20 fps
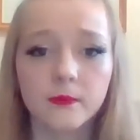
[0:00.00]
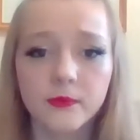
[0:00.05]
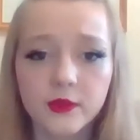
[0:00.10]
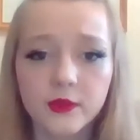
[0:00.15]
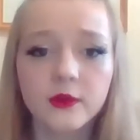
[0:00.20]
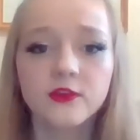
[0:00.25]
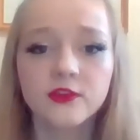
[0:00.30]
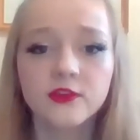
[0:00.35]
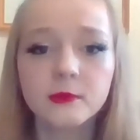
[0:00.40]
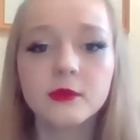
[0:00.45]

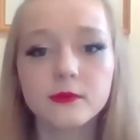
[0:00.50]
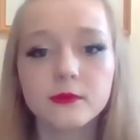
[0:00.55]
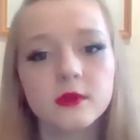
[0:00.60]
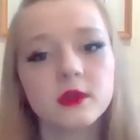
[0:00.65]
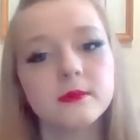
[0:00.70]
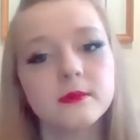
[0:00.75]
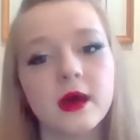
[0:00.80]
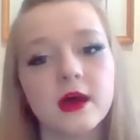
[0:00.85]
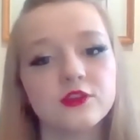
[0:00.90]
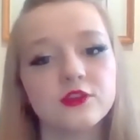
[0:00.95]
There is something
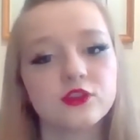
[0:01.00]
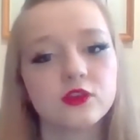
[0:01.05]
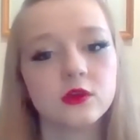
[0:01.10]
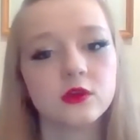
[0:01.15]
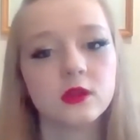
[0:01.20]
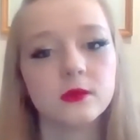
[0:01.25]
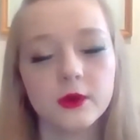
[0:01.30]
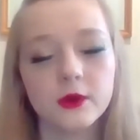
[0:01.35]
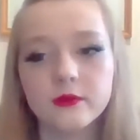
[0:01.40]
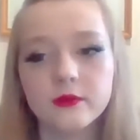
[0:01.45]
really
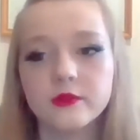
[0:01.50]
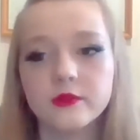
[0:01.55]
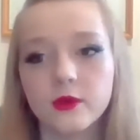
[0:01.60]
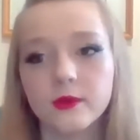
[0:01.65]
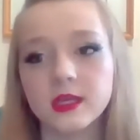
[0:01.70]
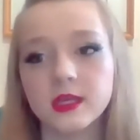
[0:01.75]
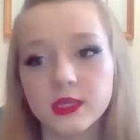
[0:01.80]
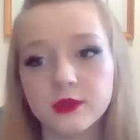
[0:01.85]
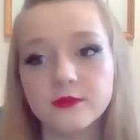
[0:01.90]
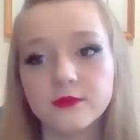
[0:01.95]
magical about
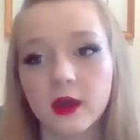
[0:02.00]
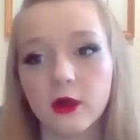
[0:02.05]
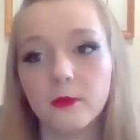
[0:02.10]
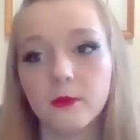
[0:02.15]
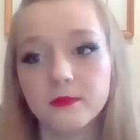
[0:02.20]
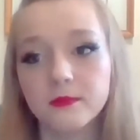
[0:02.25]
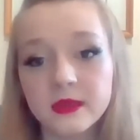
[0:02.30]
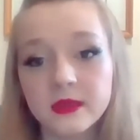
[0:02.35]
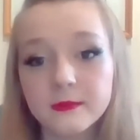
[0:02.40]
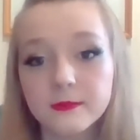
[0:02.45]
knowing you've
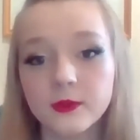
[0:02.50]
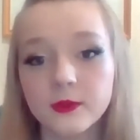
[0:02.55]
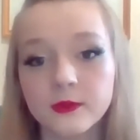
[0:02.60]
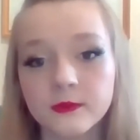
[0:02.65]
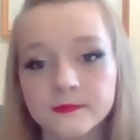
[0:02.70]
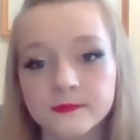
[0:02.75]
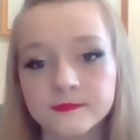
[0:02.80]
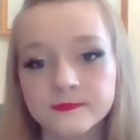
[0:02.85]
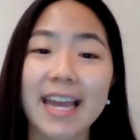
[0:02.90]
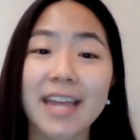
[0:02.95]
helped people.
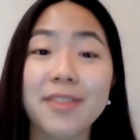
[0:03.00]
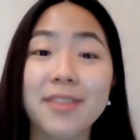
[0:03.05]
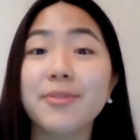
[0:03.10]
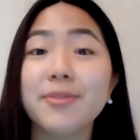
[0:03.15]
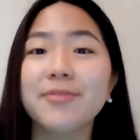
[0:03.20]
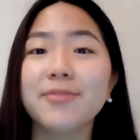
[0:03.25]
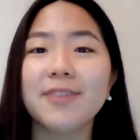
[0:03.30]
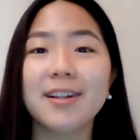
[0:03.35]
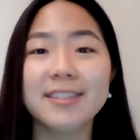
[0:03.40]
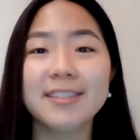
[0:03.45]

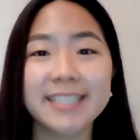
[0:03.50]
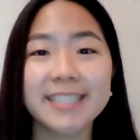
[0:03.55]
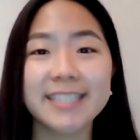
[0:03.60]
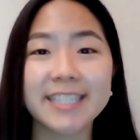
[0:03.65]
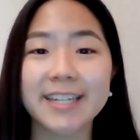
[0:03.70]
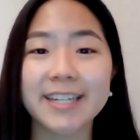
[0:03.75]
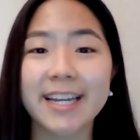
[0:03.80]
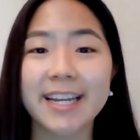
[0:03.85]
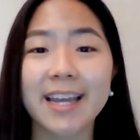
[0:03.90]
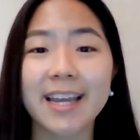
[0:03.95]
Through
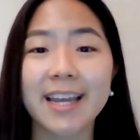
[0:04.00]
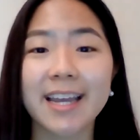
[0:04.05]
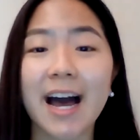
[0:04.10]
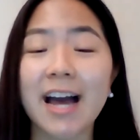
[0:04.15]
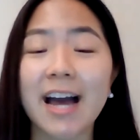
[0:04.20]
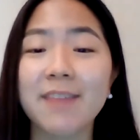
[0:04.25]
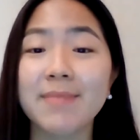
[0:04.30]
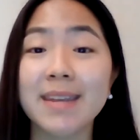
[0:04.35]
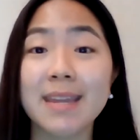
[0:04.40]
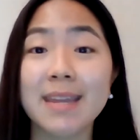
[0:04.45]
volunteering,
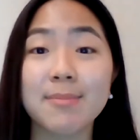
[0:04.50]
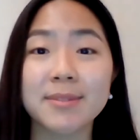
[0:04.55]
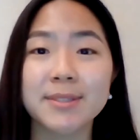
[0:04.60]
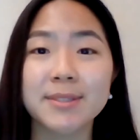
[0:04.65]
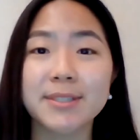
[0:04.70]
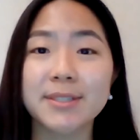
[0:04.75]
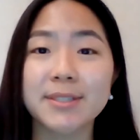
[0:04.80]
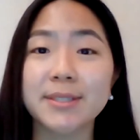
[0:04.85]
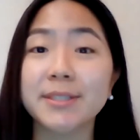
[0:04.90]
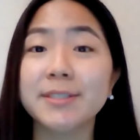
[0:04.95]
I've been able
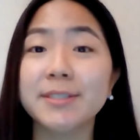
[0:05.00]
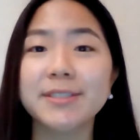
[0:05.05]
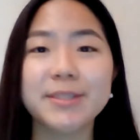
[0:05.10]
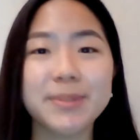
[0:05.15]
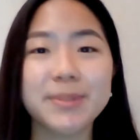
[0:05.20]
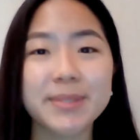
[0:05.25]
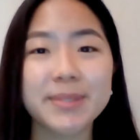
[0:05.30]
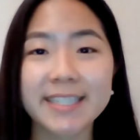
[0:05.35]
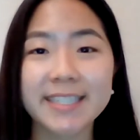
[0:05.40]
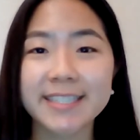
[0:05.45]
to learn
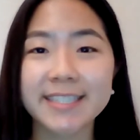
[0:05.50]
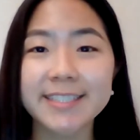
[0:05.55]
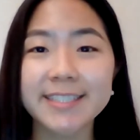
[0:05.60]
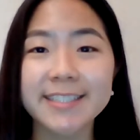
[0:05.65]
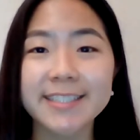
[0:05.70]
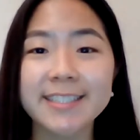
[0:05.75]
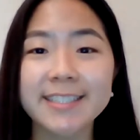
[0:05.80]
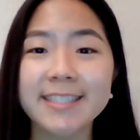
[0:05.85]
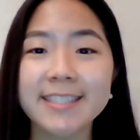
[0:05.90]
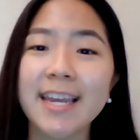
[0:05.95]
new
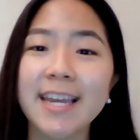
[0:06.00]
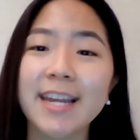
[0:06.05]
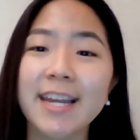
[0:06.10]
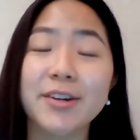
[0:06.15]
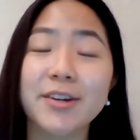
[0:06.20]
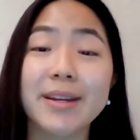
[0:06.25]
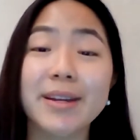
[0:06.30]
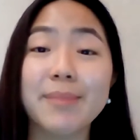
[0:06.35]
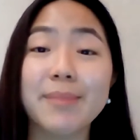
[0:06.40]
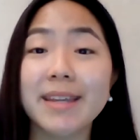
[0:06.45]
skills,
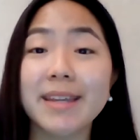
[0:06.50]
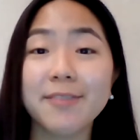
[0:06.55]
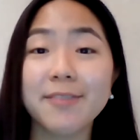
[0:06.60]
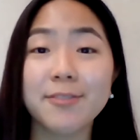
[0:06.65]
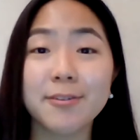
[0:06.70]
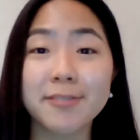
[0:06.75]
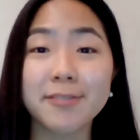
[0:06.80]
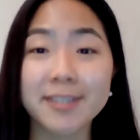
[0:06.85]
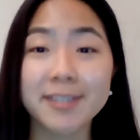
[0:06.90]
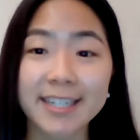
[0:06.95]
create
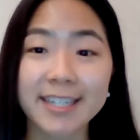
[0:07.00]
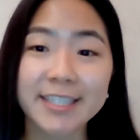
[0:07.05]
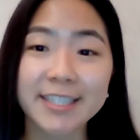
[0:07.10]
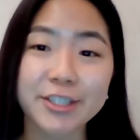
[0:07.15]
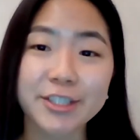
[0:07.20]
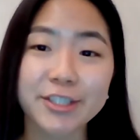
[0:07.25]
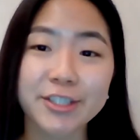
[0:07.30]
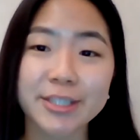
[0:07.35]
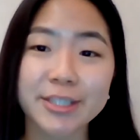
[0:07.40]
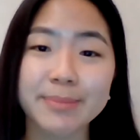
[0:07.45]
meaningful
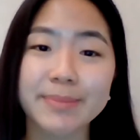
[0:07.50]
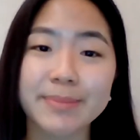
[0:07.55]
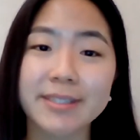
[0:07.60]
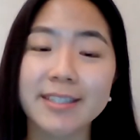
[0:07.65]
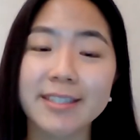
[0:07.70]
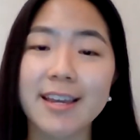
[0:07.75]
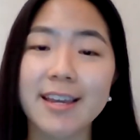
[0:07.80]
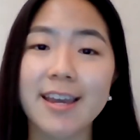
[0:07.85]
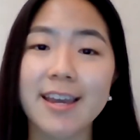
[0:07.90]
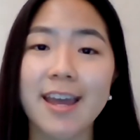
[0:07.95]
relationships,
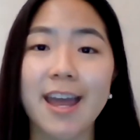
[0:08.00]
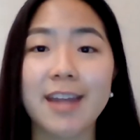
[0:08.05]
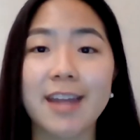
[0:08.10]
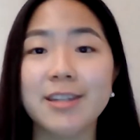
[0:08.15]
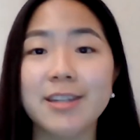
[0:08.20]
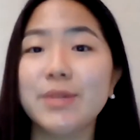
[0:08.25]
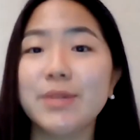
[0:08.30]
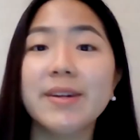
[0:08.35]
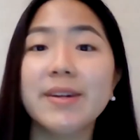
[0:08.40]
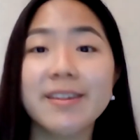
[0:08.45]

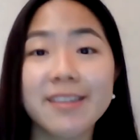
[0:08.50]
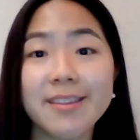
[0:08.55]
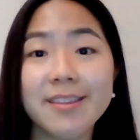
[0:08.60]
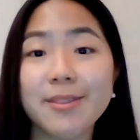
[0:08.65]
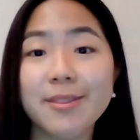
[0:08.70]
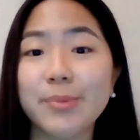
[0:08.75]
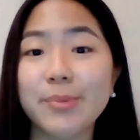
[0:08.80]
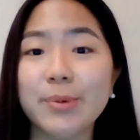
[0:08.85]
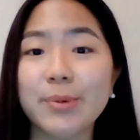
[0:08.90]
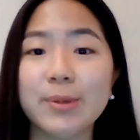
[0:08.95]
and do good in
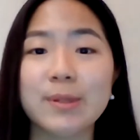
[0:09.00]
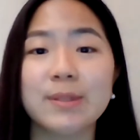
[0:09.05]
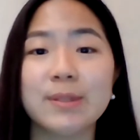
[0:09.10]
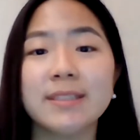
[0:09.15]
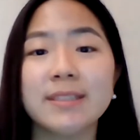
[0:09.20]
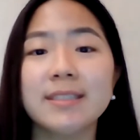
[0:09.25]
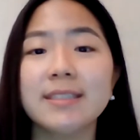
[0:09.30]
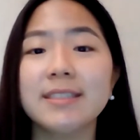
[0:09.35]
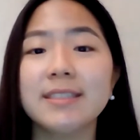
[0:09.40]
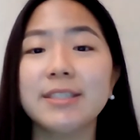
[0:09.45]
the
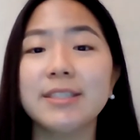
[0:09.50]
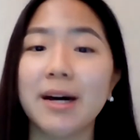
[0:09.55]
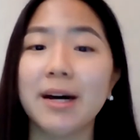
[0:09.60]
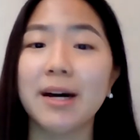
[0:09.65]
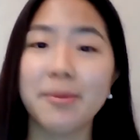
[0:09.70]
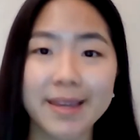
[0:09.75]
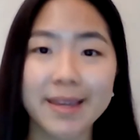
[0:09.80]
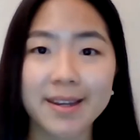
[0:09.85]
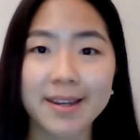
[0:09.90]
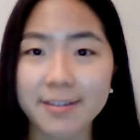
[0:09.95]
world to
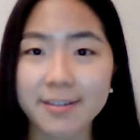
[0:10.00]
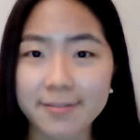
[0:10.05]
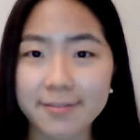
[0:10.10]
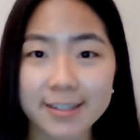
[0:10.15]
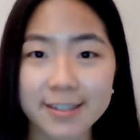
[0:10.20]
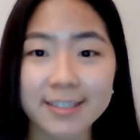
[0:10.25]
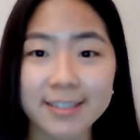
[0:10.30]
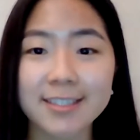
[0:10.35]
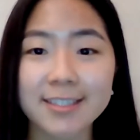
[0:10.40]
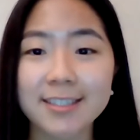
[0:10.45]
help make a
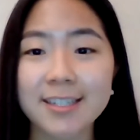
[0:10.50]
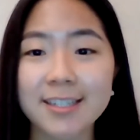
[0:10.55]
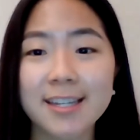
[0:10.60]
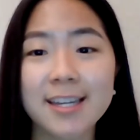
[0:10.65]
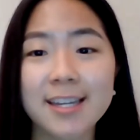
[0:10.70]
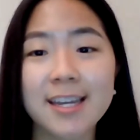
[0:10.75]
difference.